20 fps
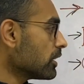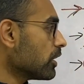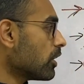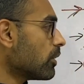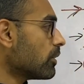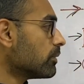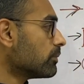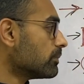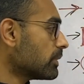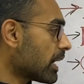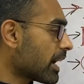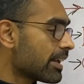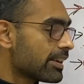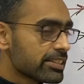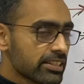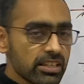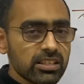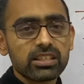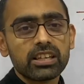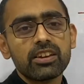I'll
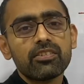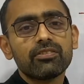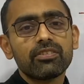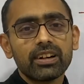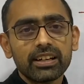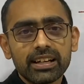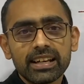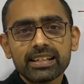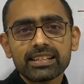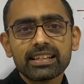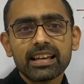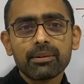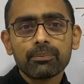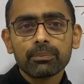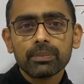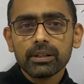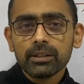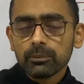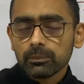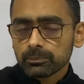just give one
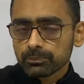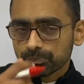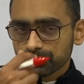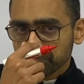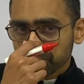example.